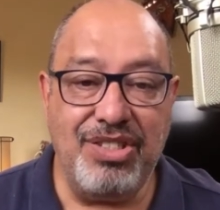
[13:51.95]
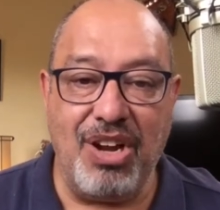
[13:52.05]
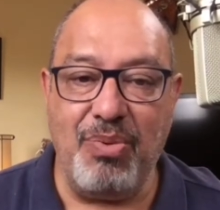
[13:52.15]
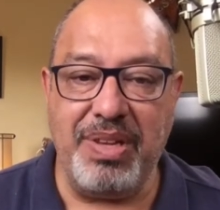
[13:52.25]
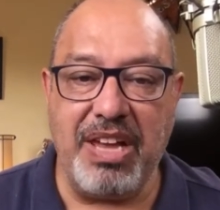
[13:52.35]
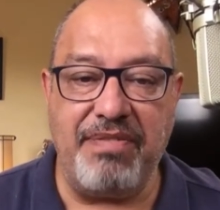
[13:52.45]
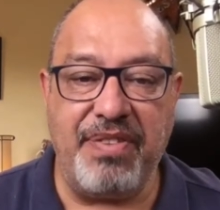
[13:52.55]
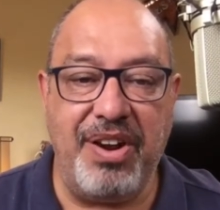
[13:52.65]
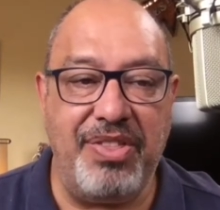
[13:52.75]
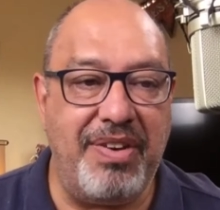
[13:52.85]
So,
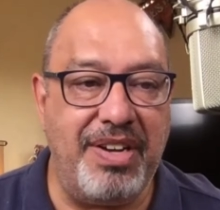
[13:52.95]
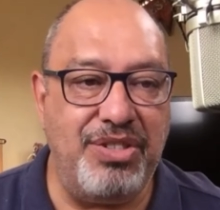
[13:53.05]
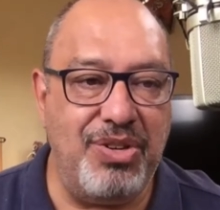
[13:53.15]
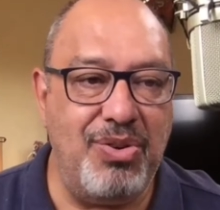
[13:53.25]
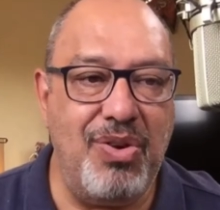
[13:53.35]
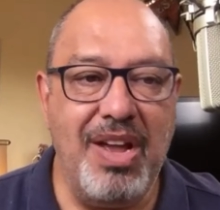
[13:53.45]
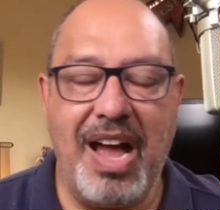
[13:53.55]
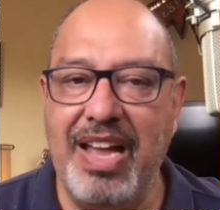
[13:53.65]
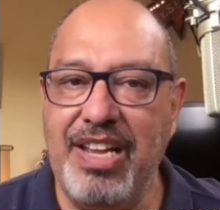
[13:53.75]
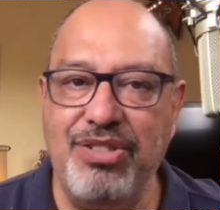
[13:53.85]
without further ado,
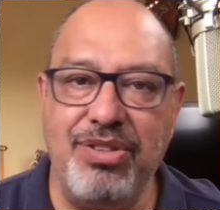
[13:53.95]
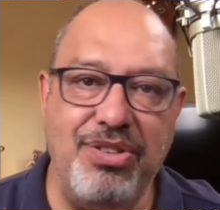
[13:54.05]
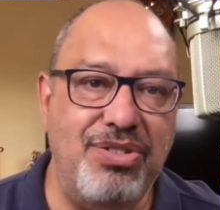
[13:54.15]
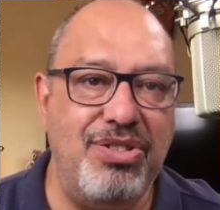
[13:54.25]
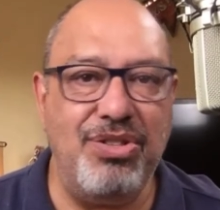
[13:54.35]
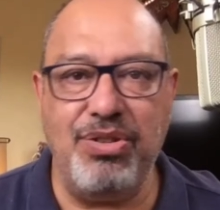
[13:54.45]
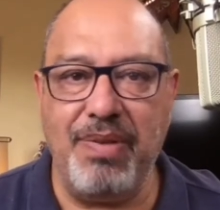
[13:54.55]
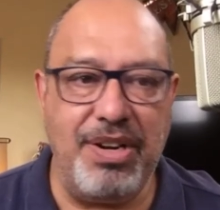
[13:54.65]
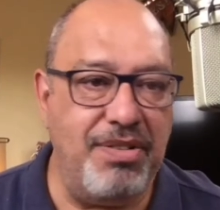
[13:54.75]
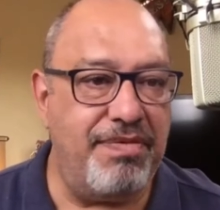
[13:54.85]
I introduce you
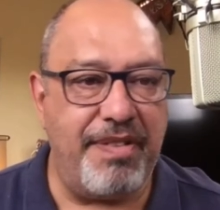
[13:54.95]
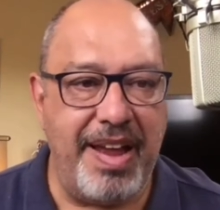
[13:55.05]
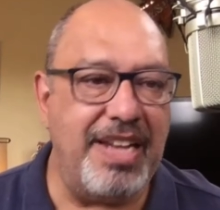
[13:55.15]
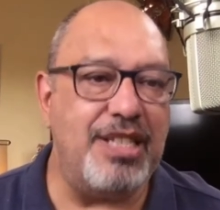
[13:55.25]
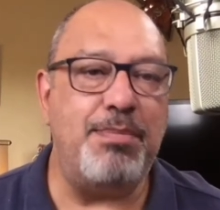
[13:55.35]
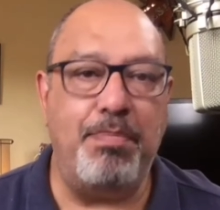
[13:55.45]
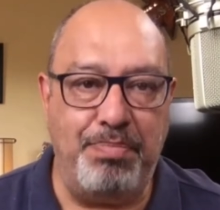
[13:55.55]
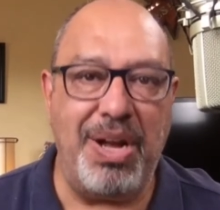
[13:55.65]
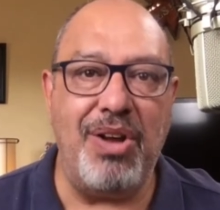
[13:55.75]
to a new phrase.